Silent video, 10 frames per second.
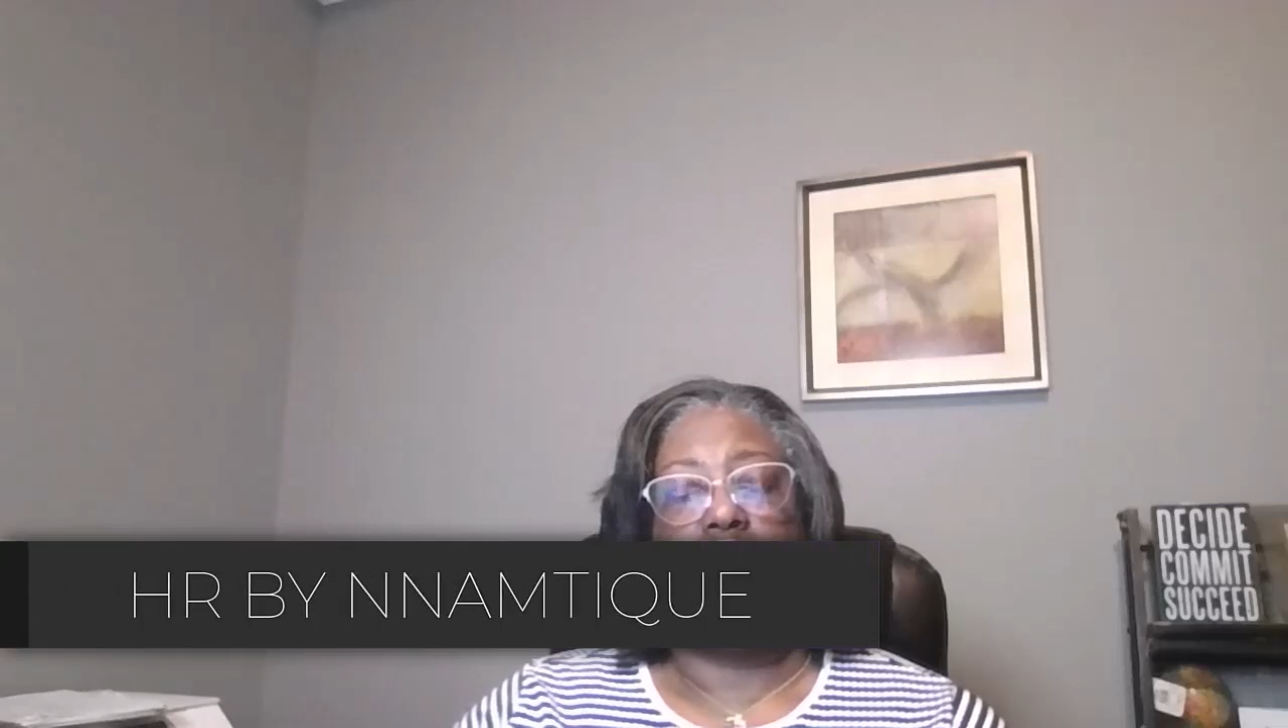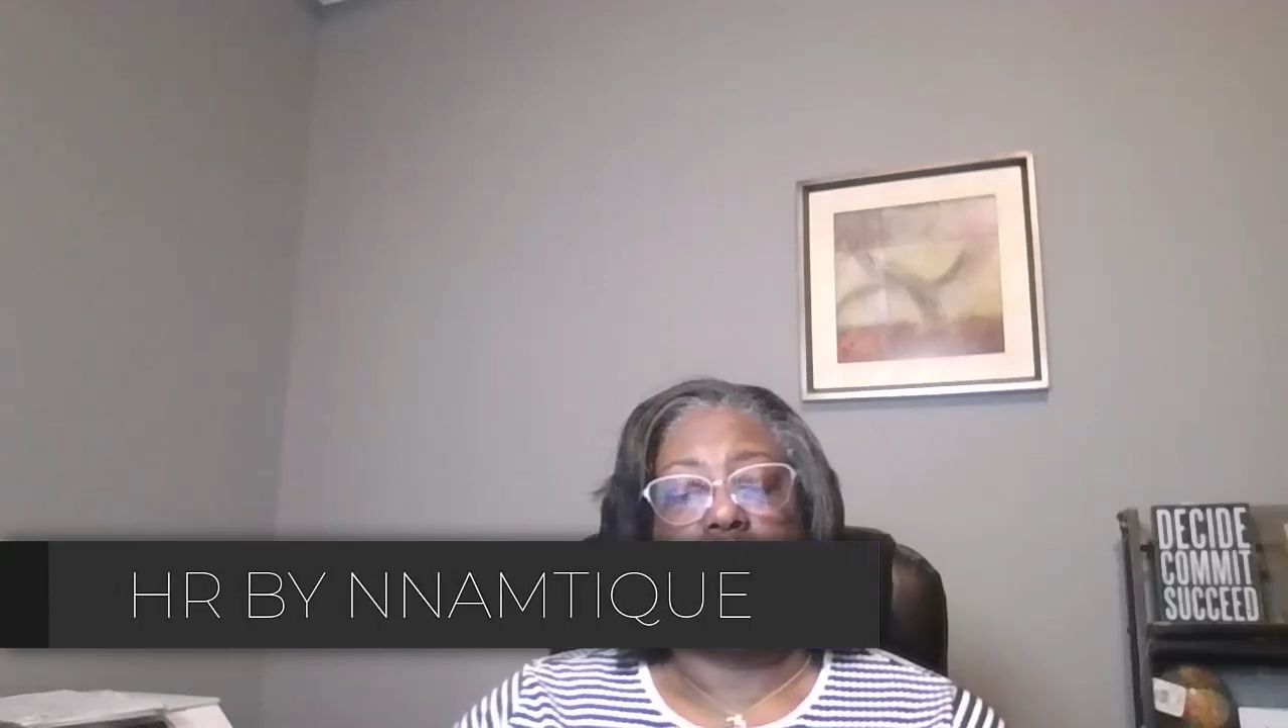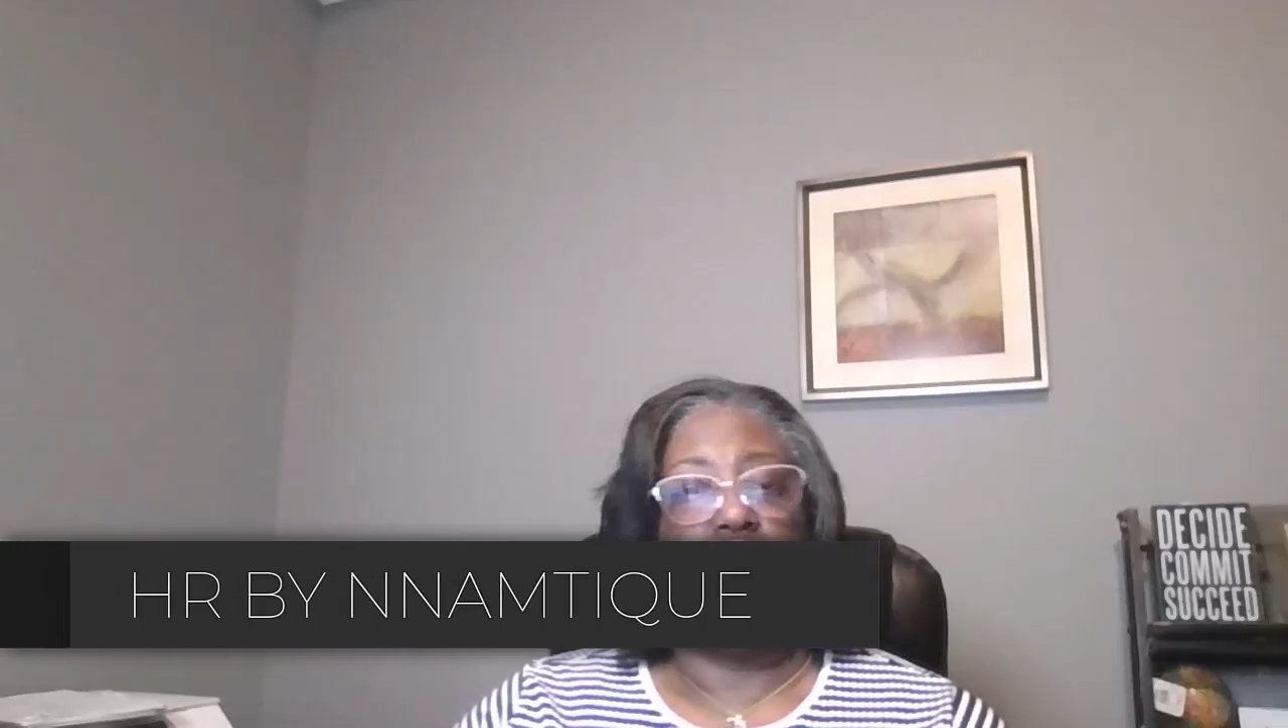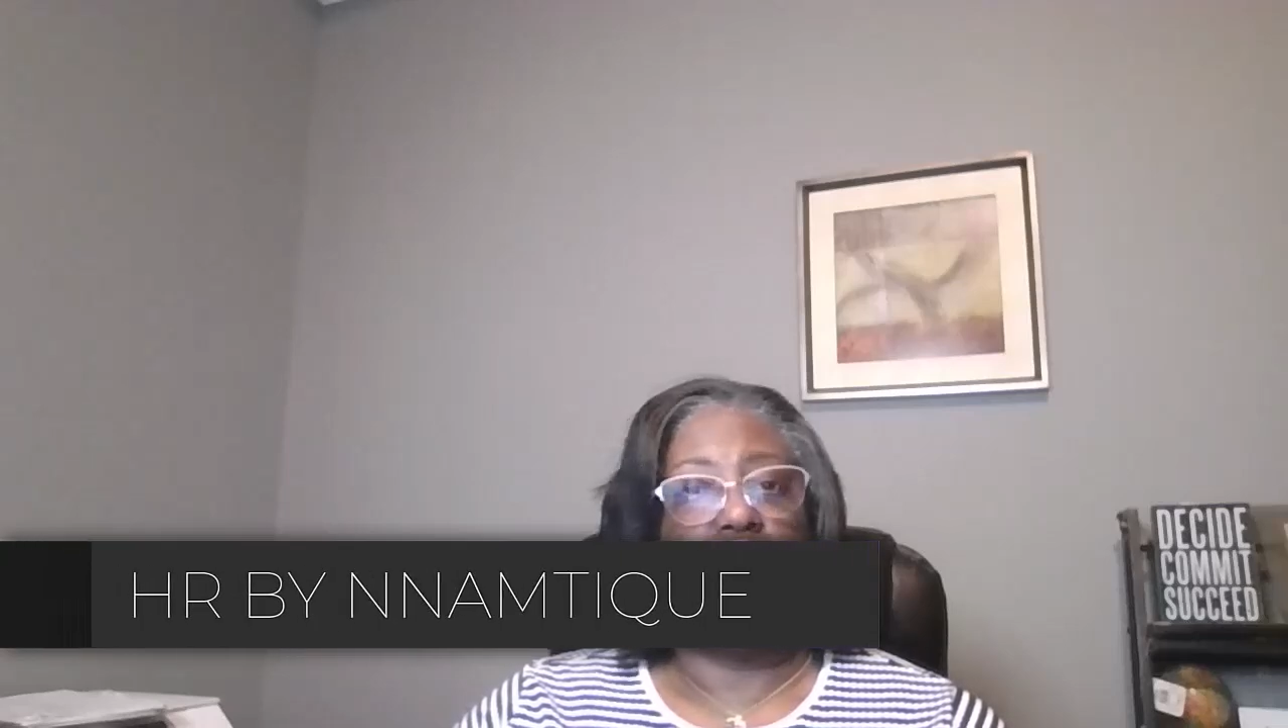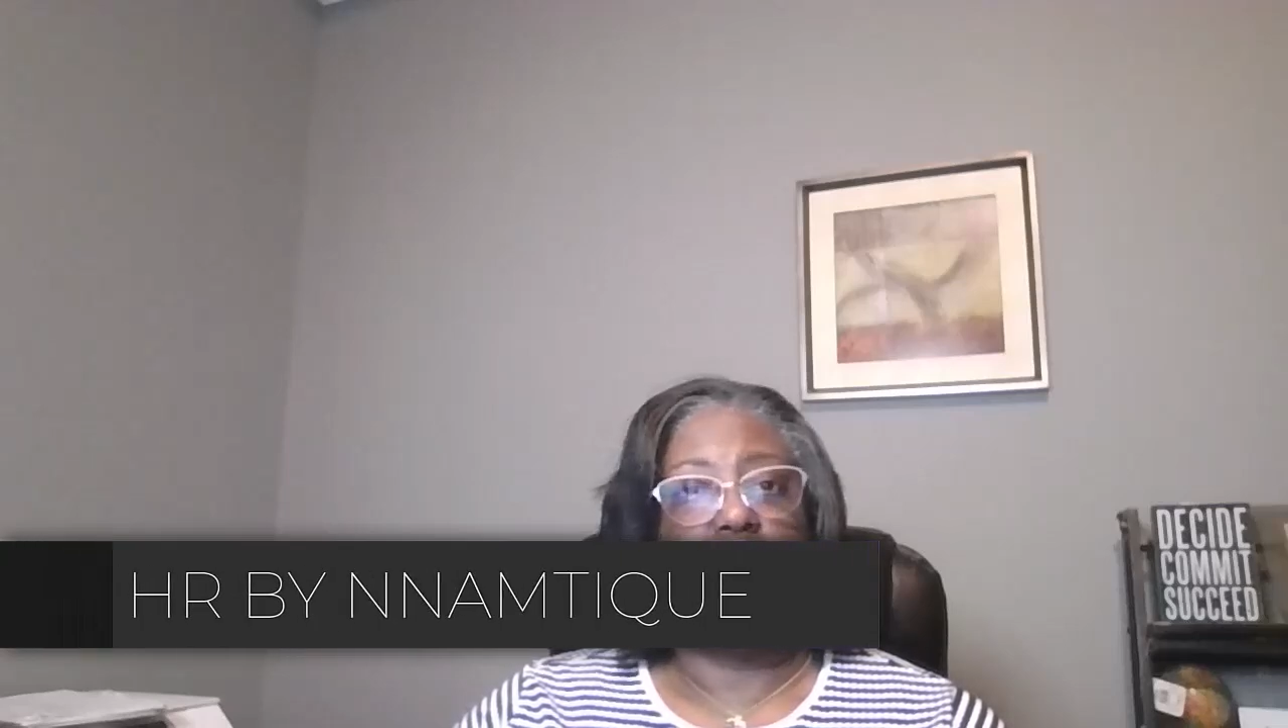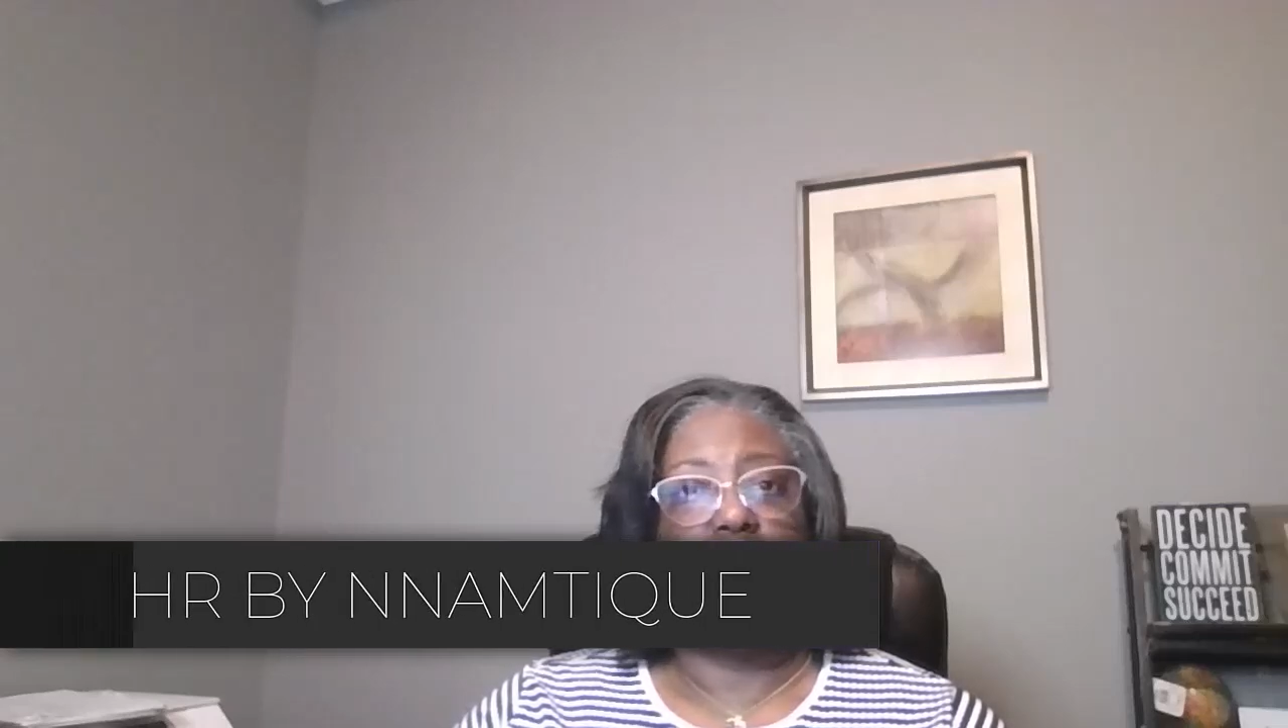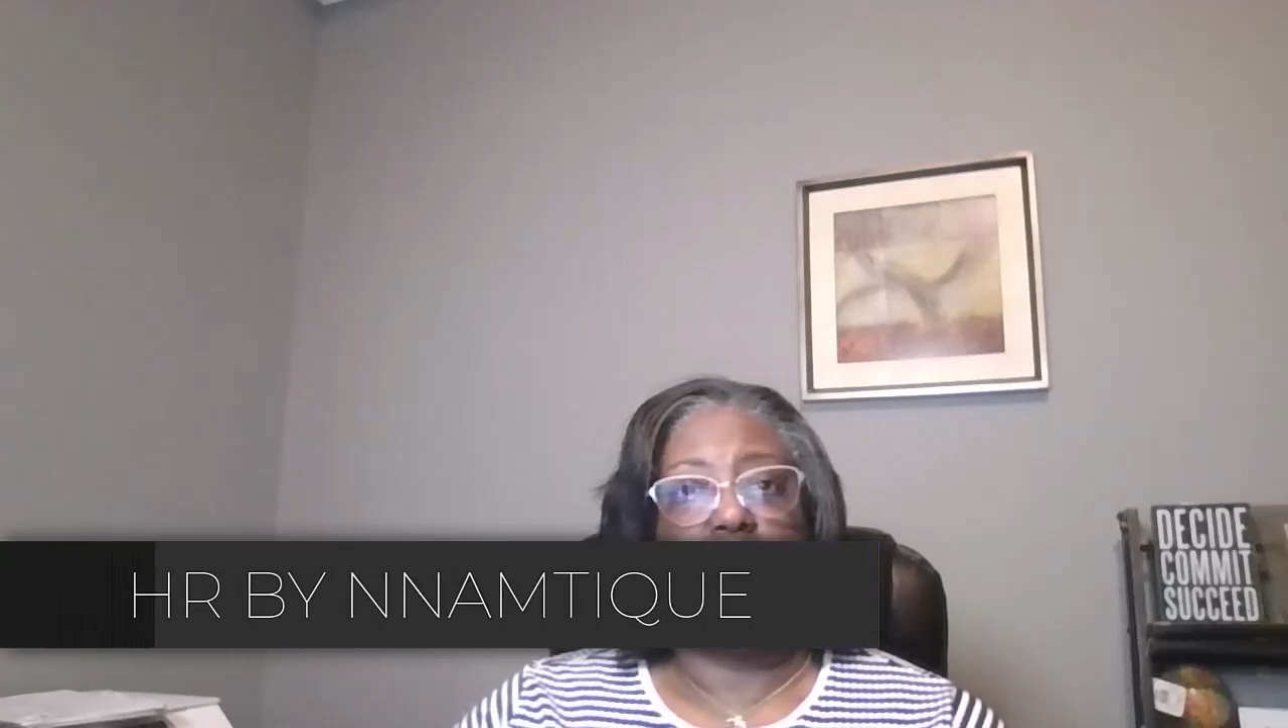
most